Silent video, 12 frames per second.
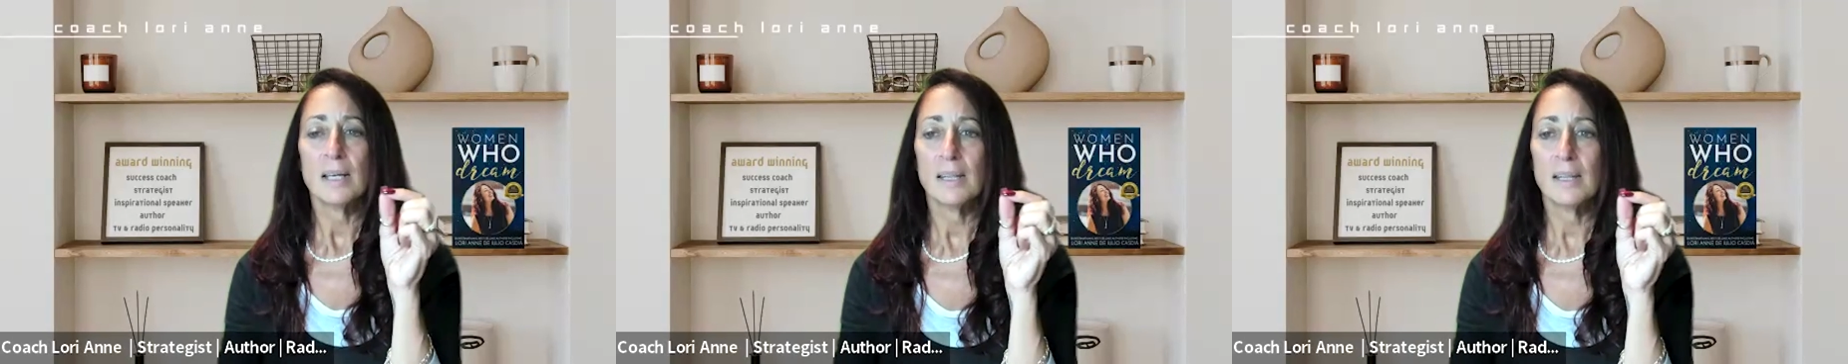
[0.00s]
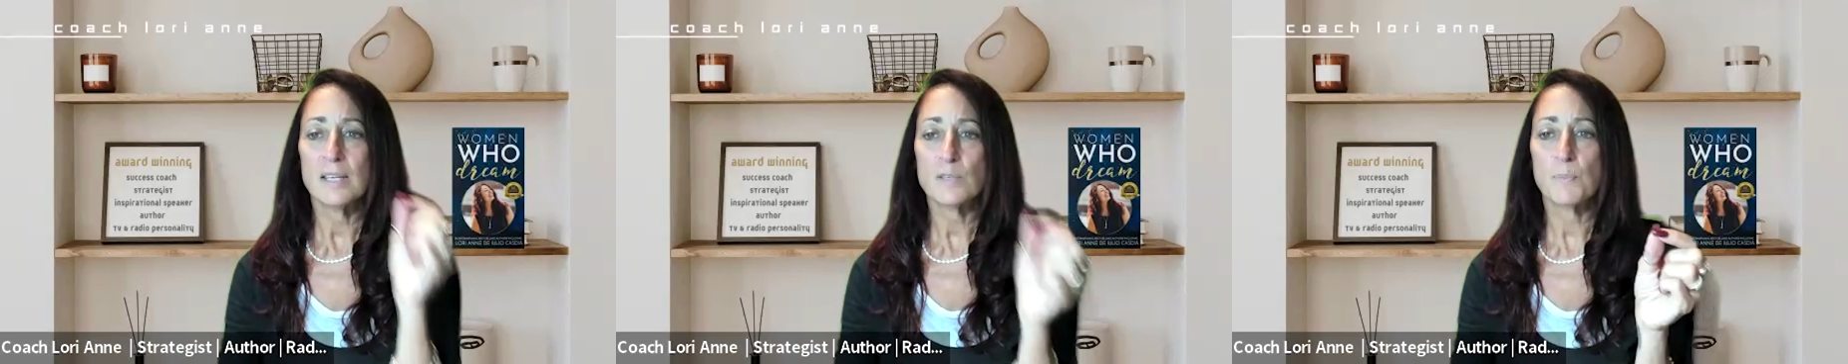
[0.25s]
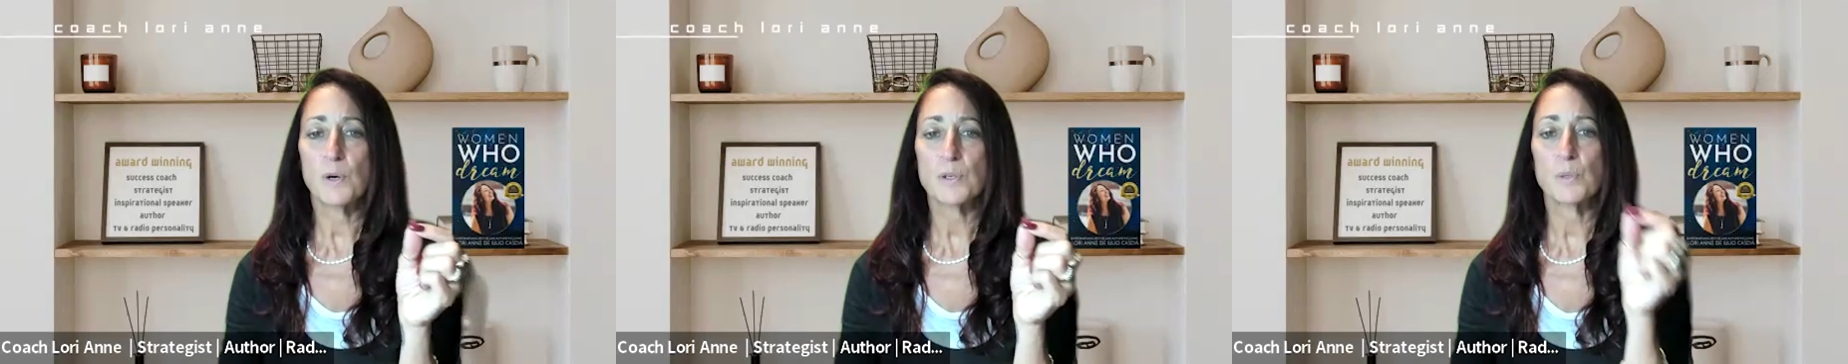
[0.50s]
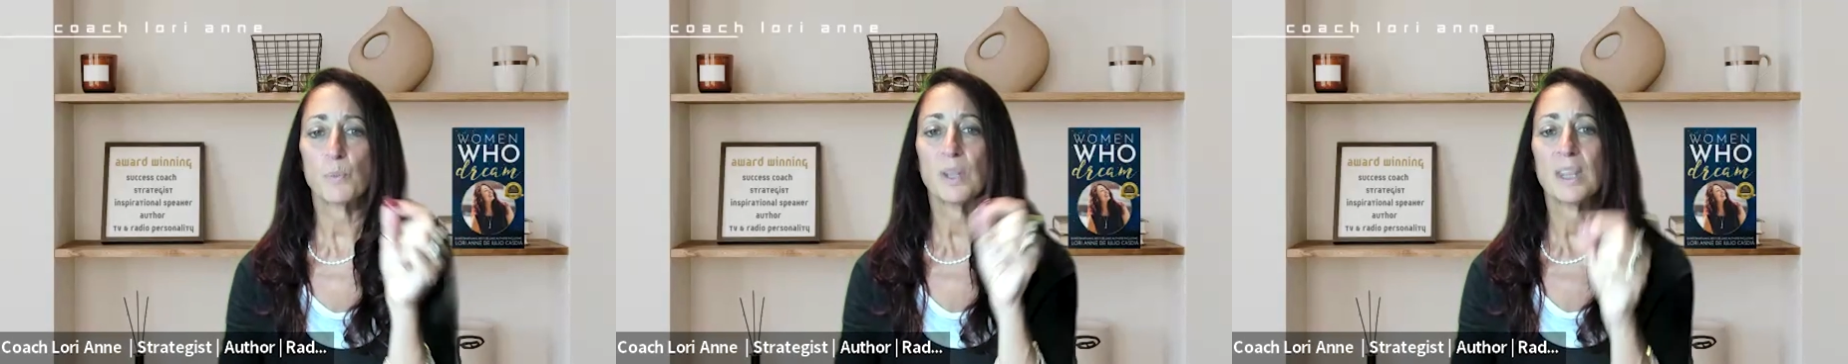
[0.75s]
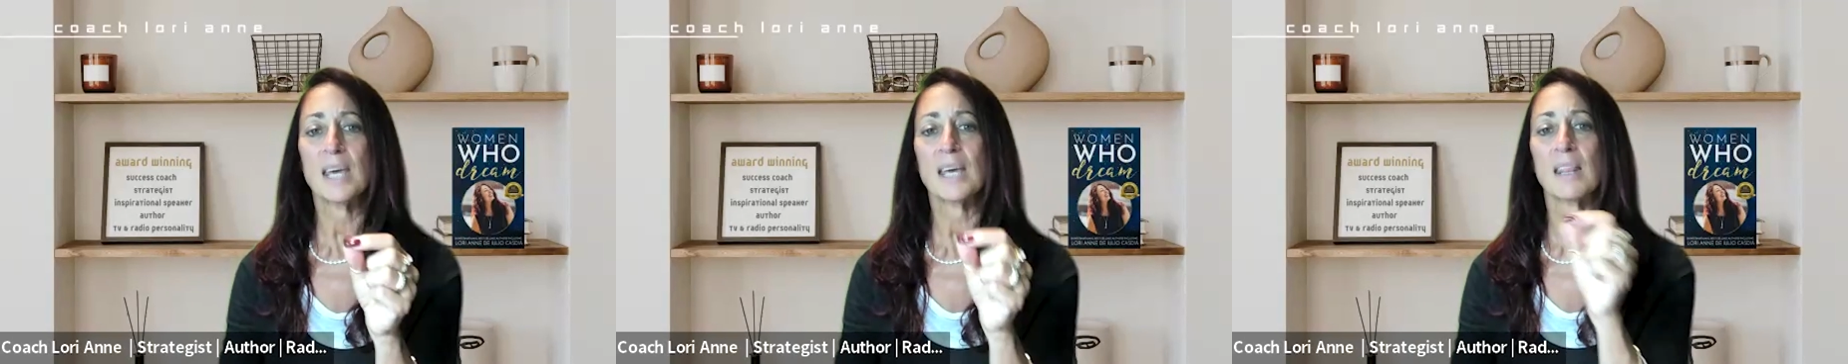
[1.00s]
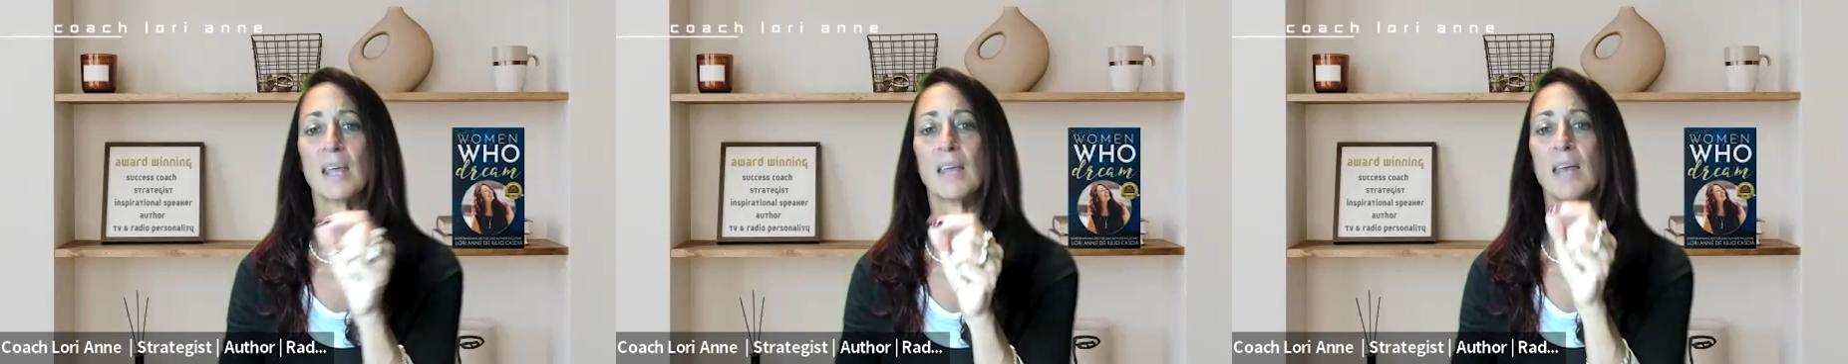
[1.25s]
this person would
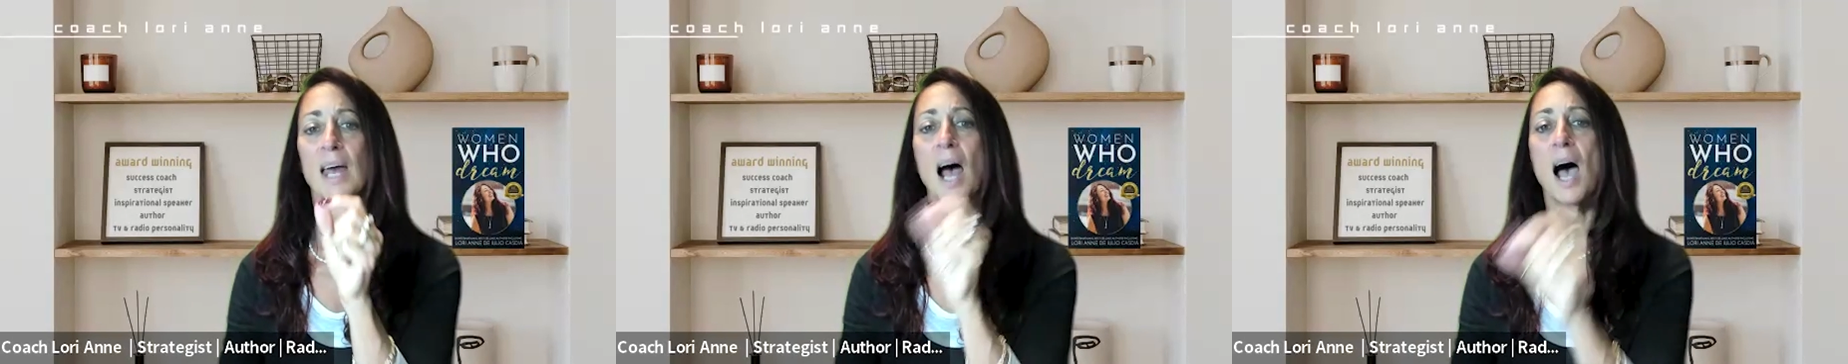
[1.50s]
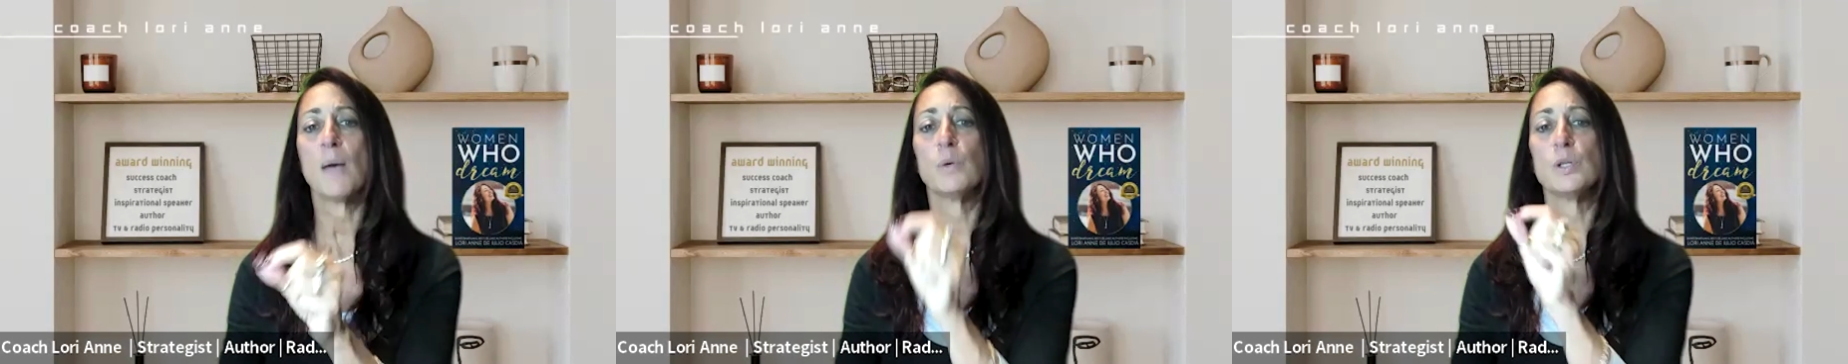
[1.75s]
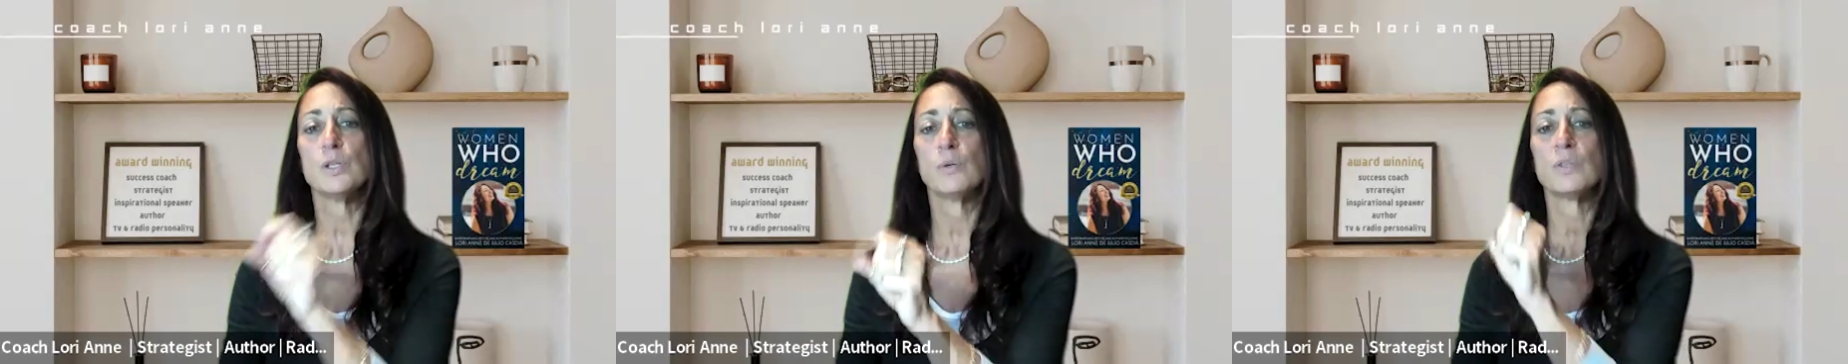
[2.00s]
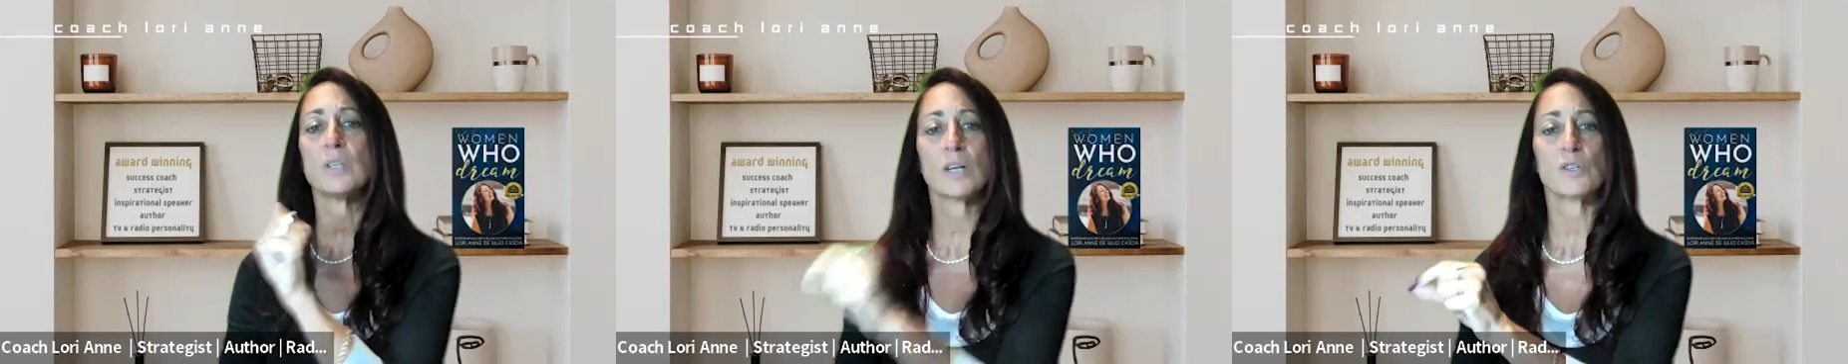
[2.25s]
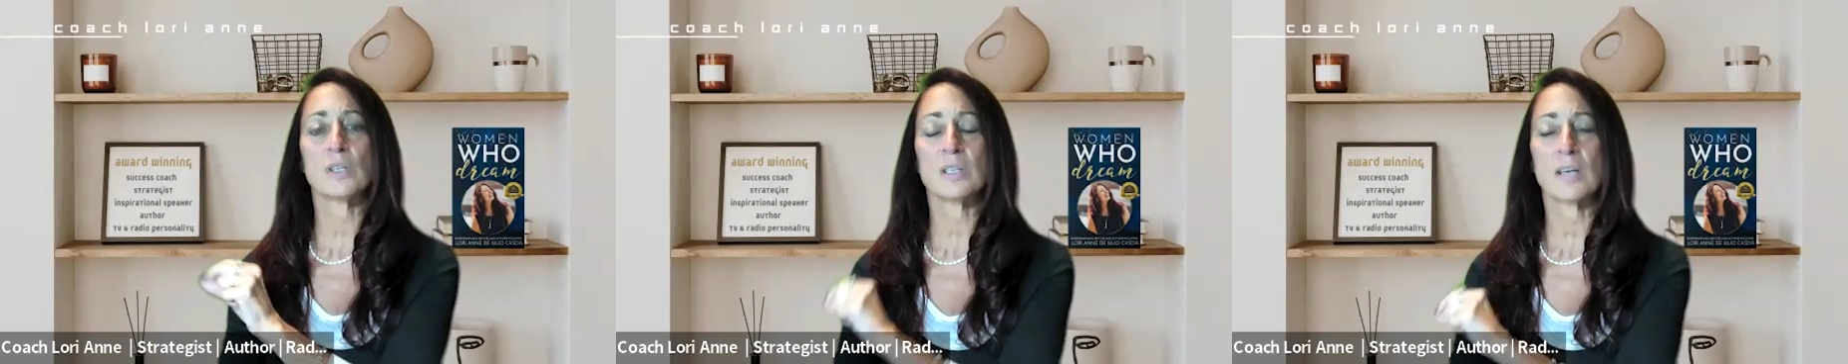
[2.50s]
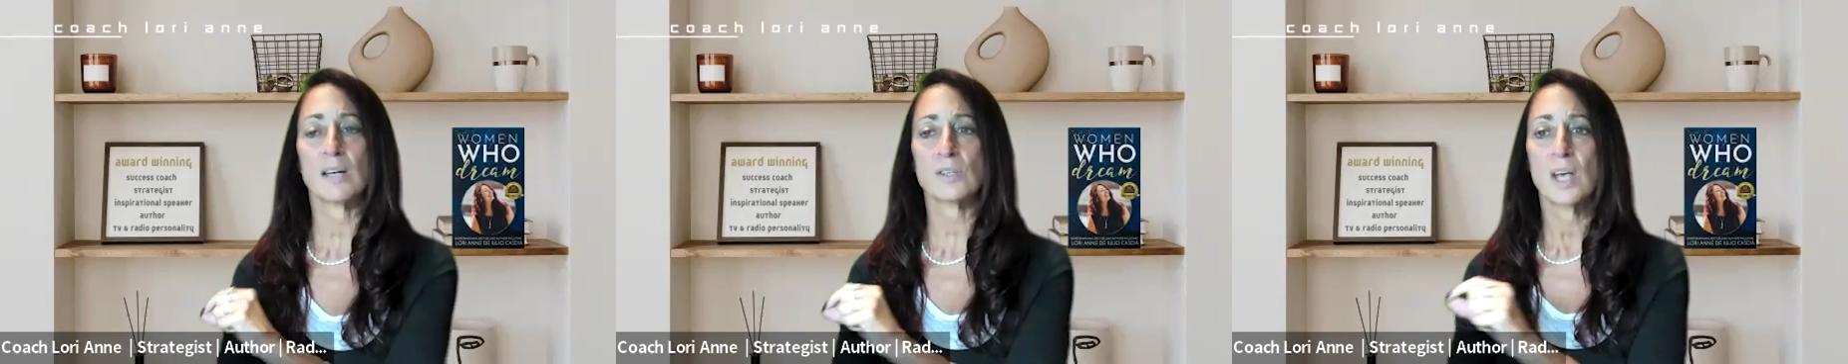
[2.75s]
think that I would do such and
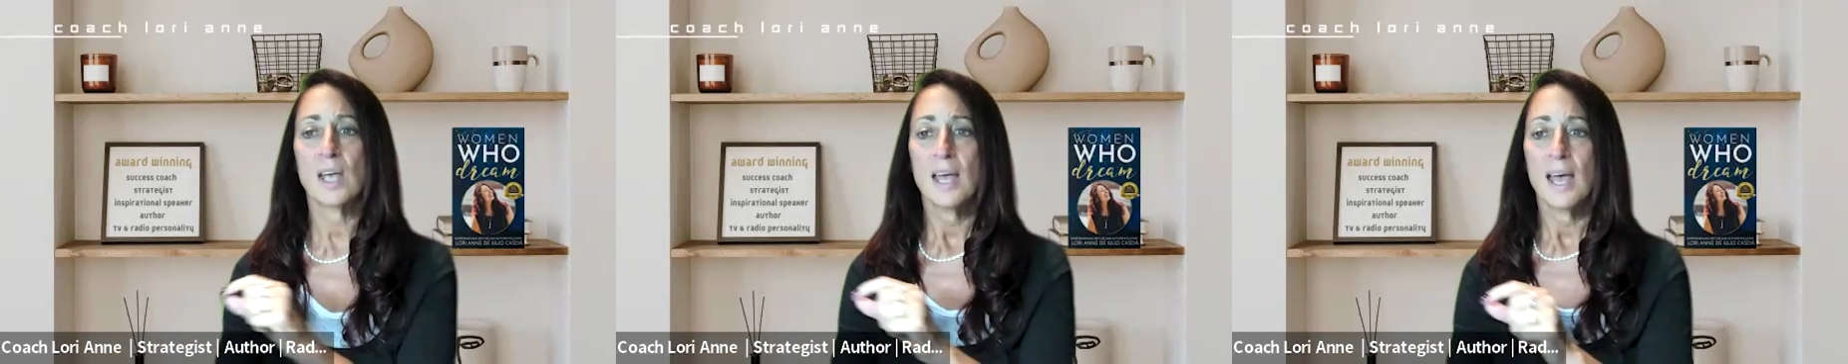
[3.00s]
such.